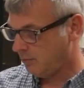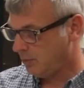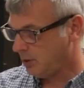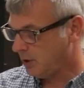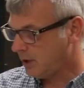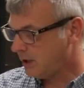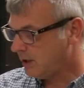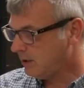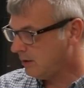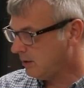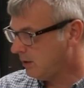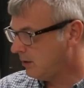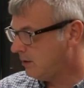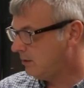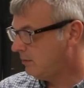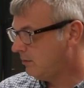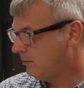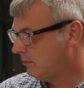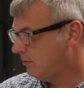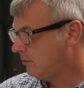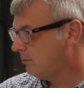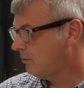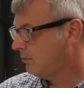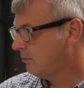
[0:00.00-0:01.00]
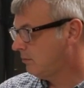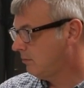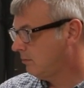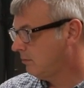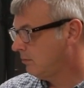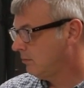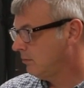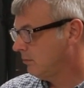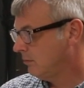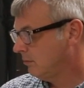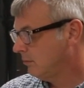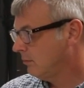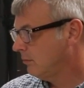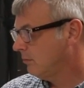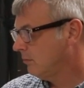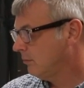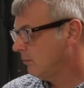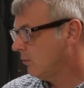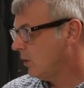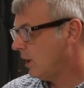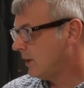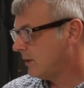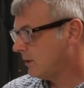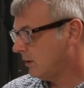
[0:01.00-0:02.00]
pretty good
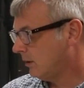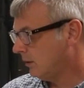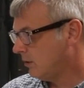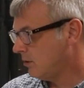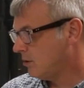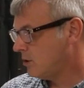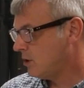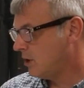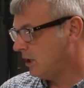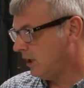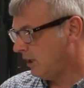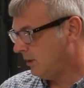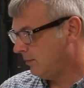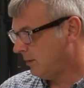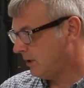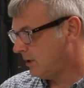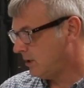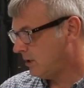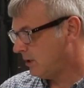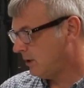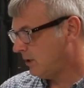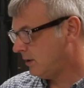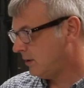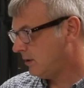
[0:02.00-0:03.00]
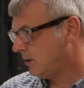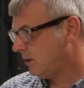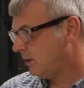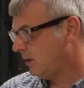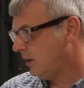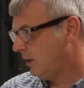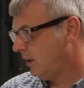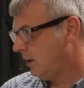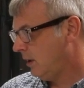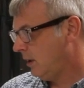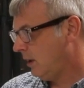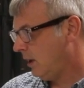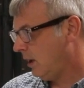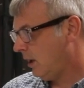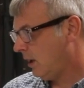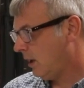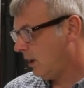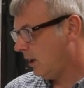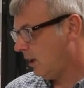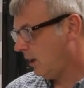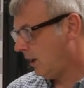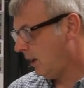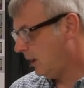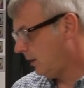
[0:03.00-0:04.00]
resolution images,
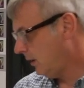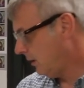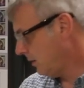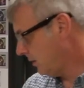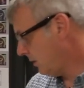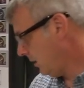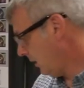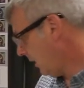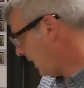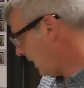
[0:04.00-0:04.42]
and there's